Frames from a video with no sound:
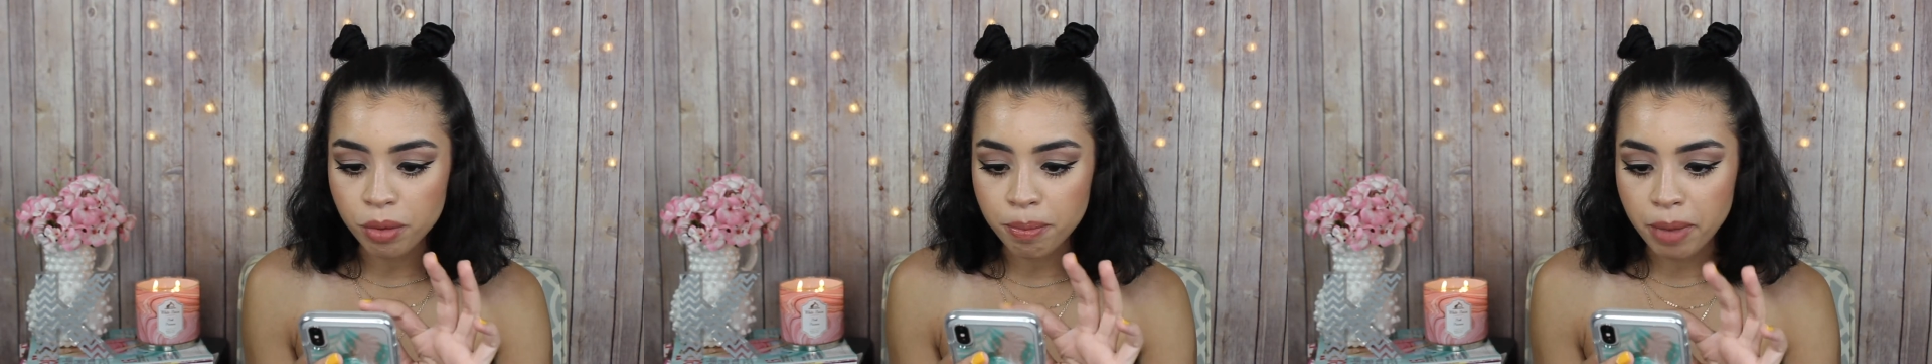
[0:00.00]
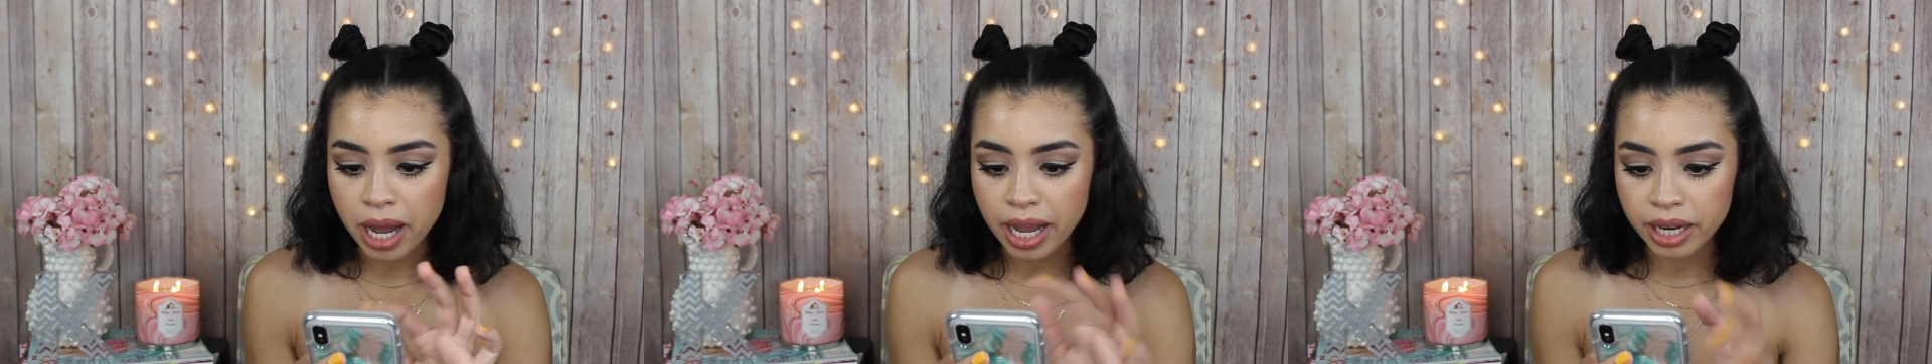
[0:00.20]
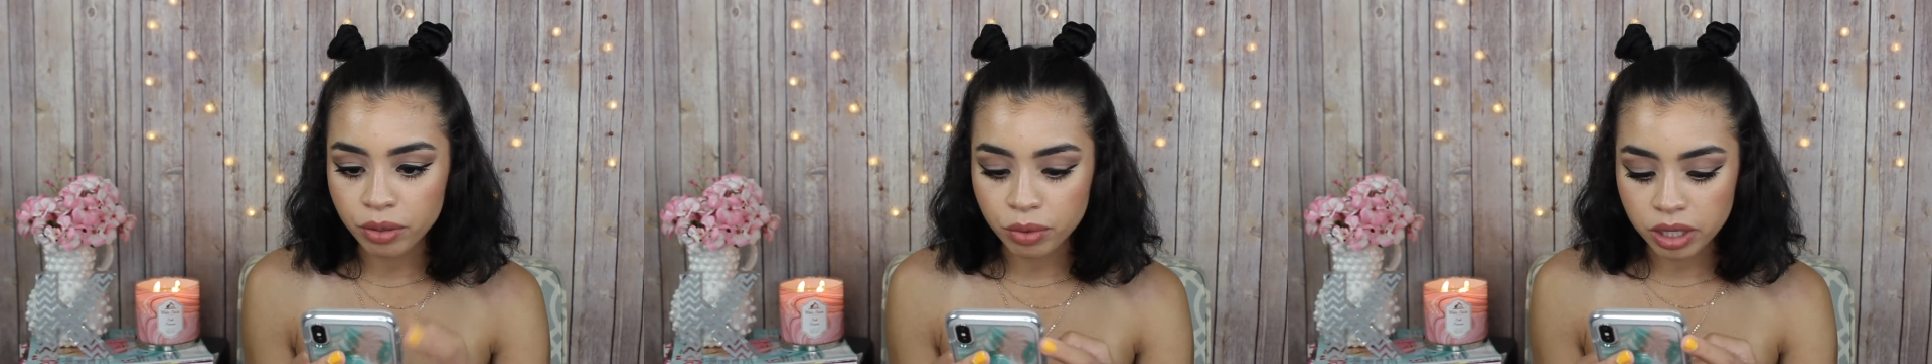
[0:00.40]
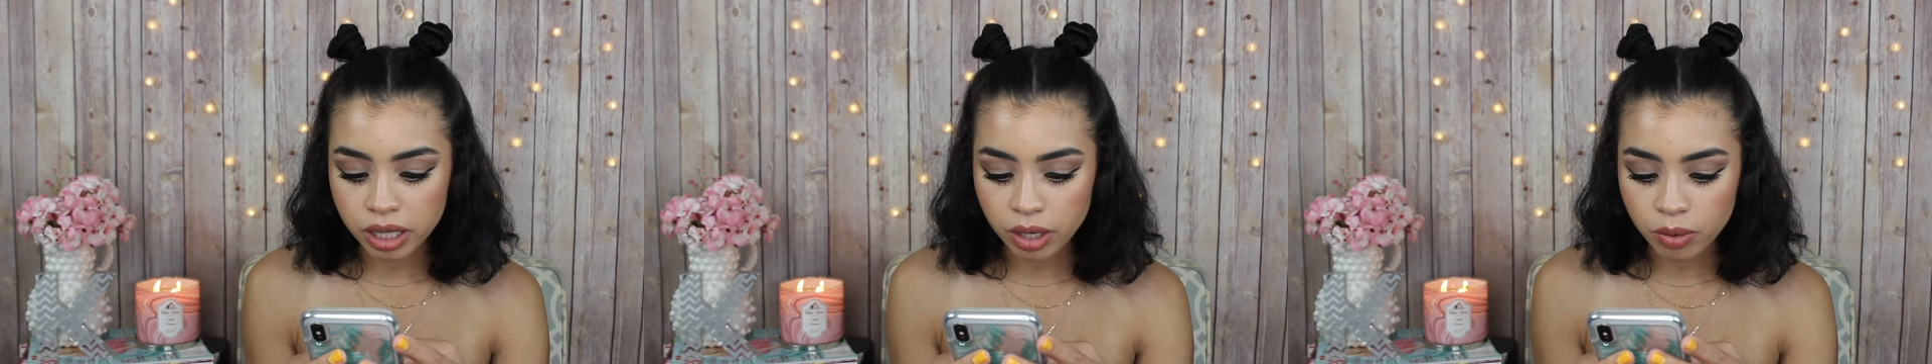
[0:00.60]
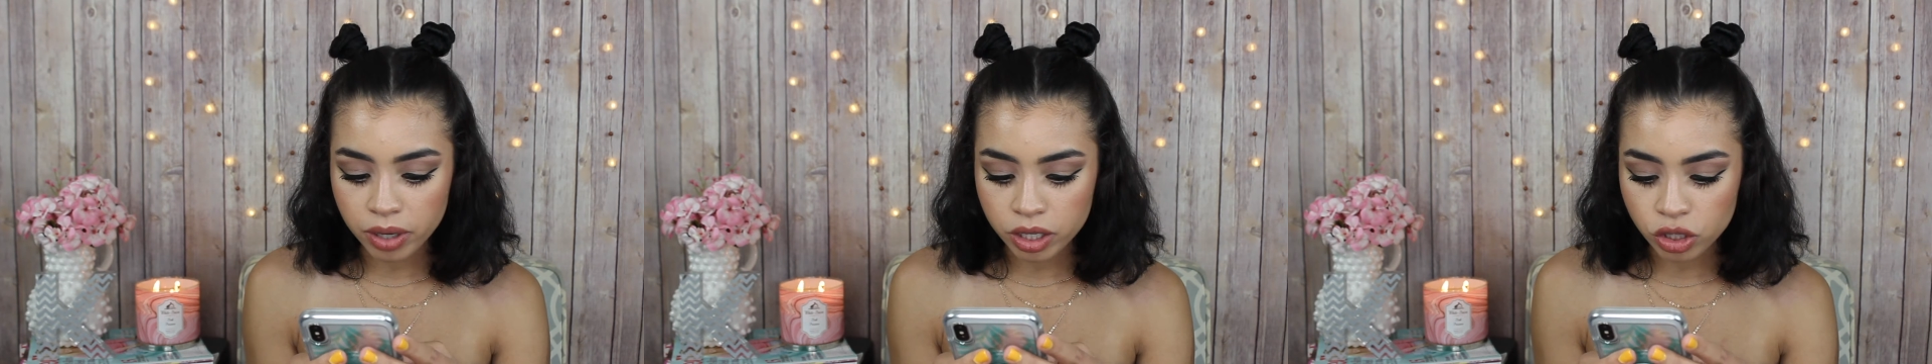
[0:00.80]
to mine
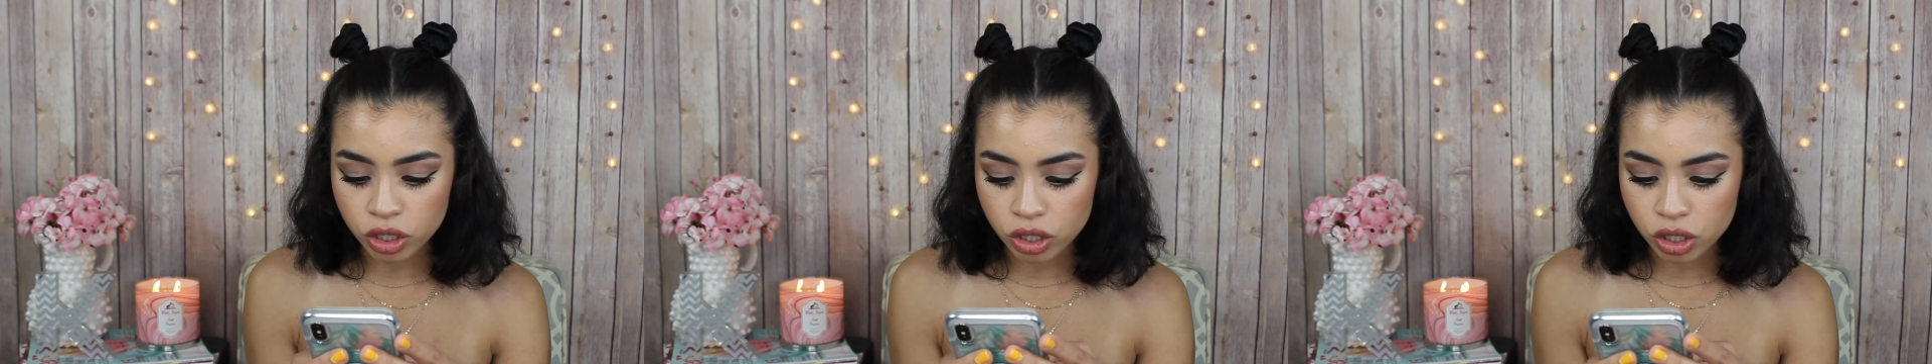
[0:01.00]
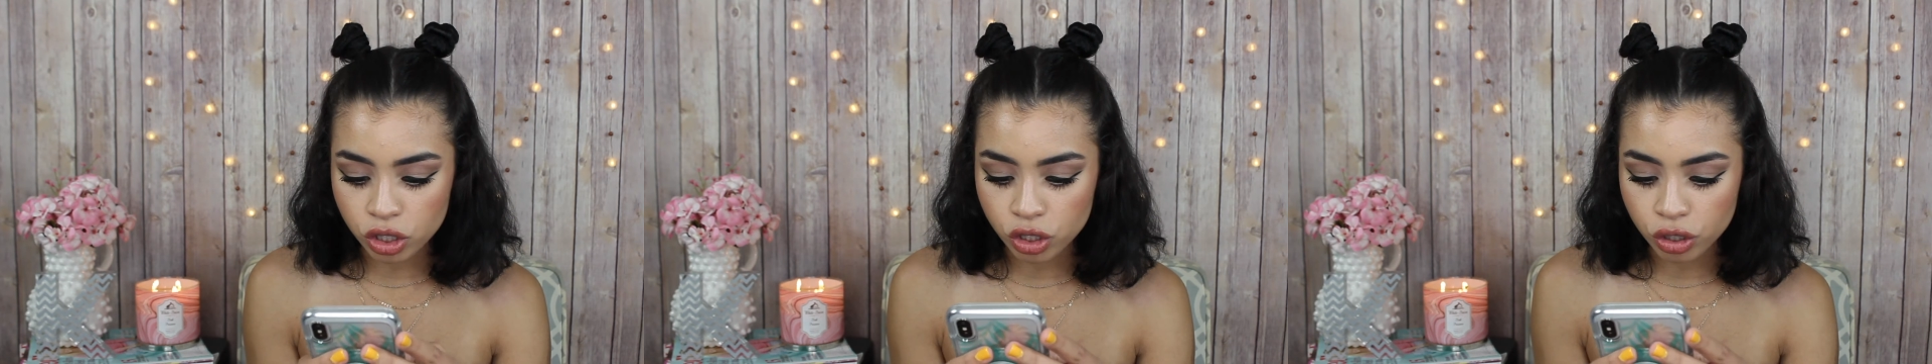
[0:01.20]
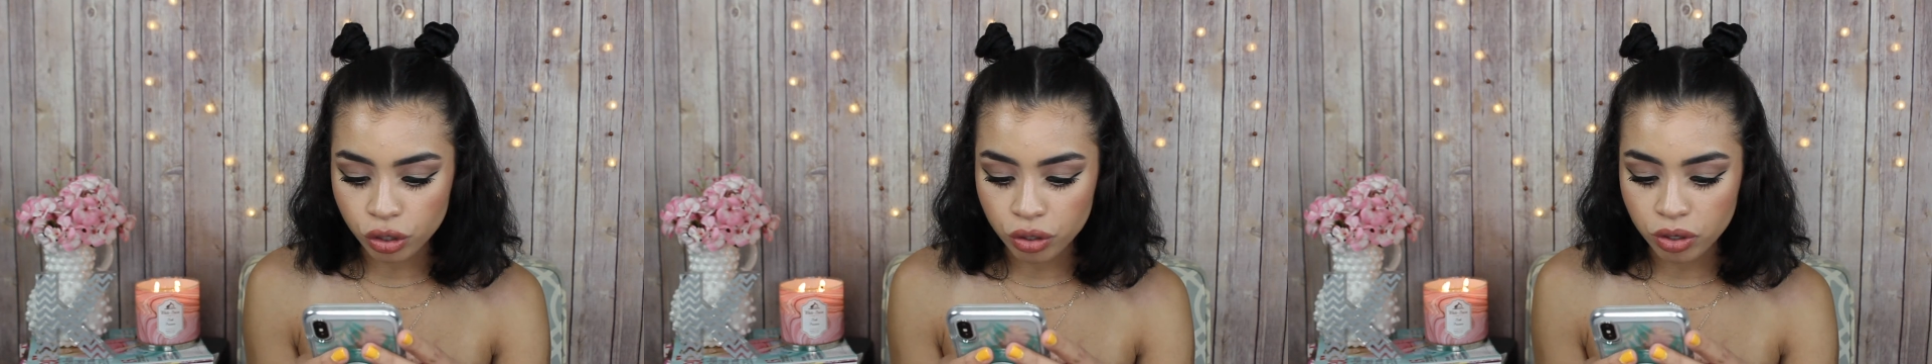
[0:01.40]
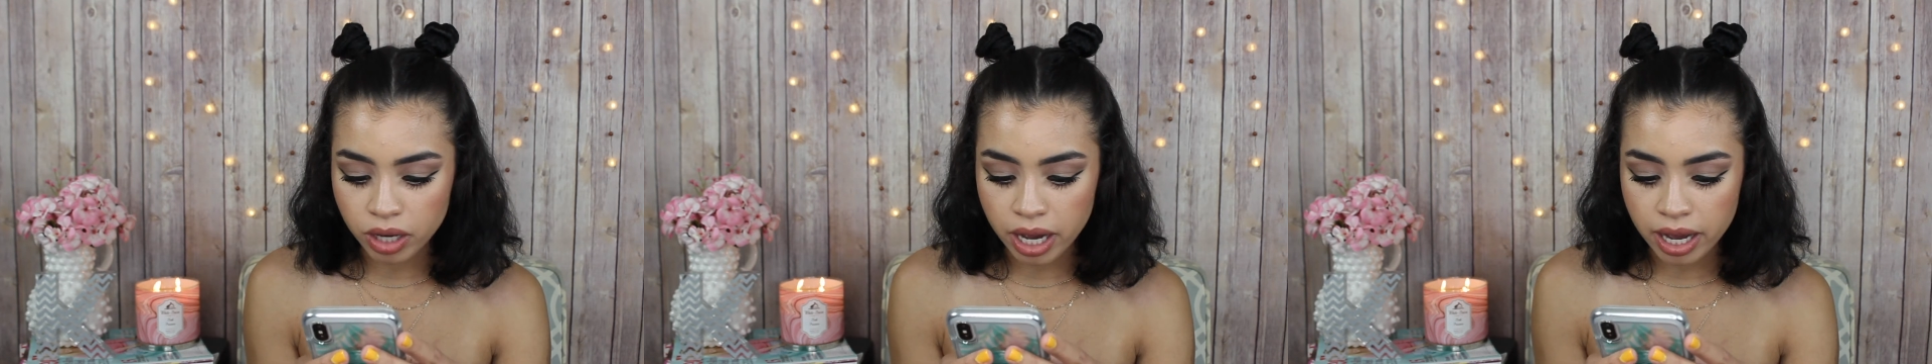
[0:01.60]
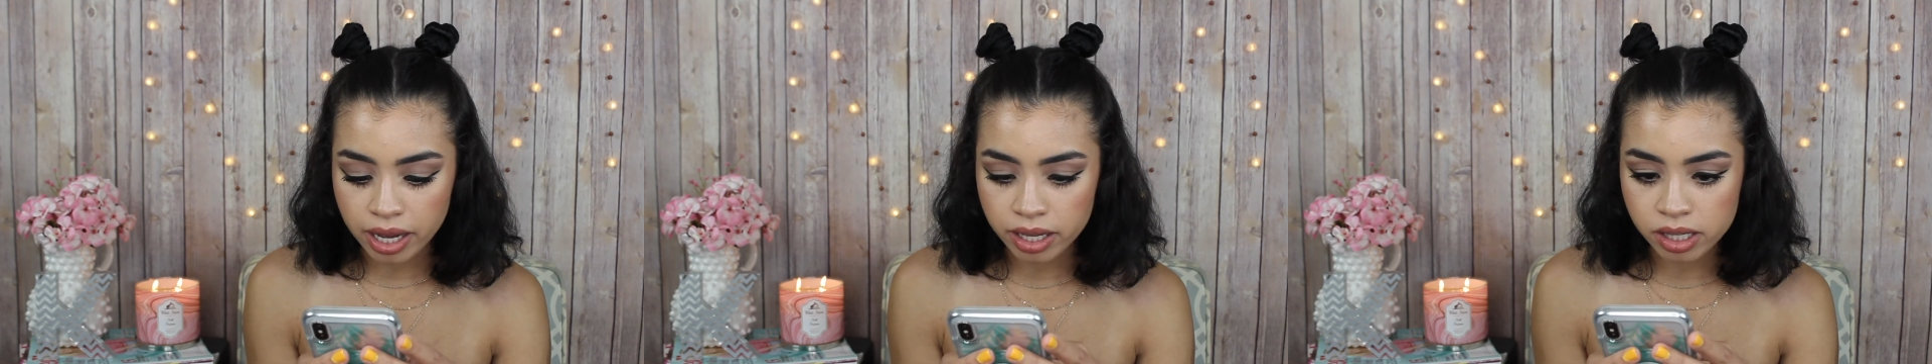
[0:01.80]
really quick just to show you
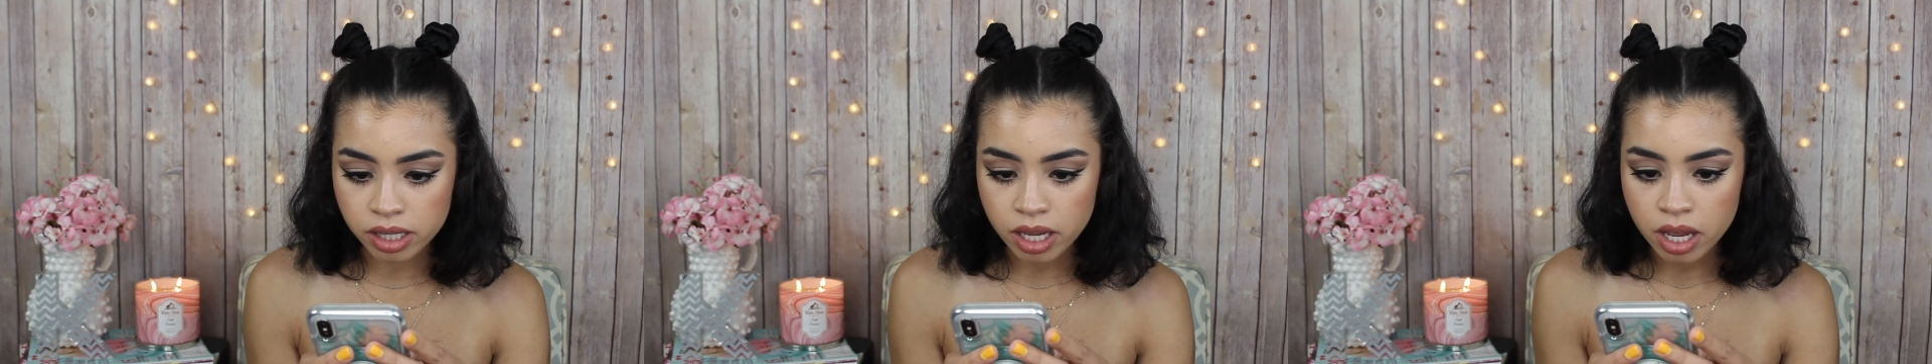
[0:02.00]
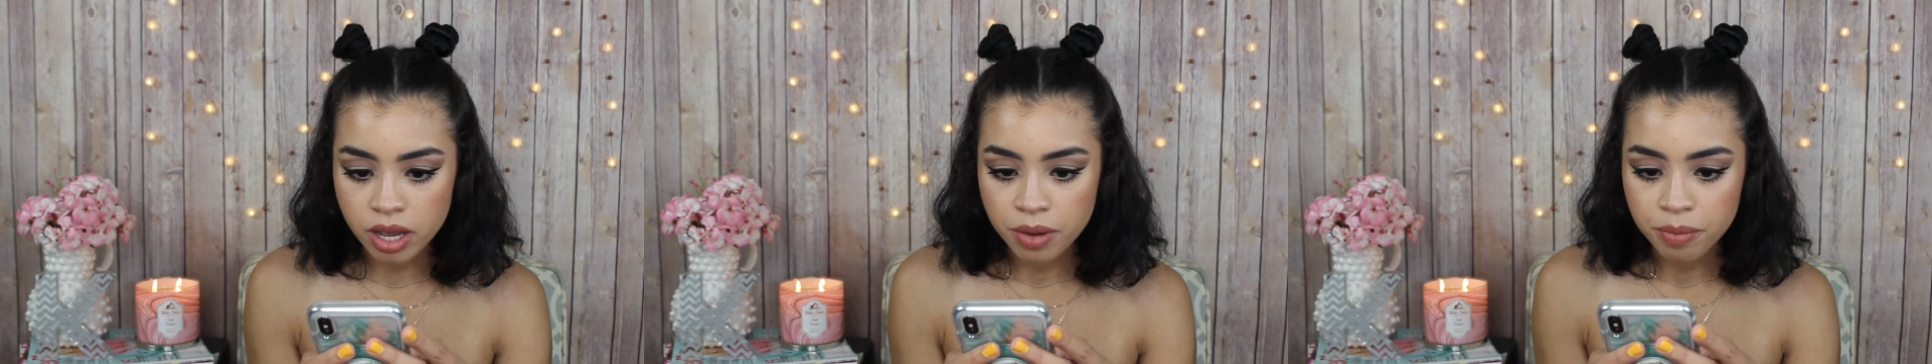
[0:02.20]
guys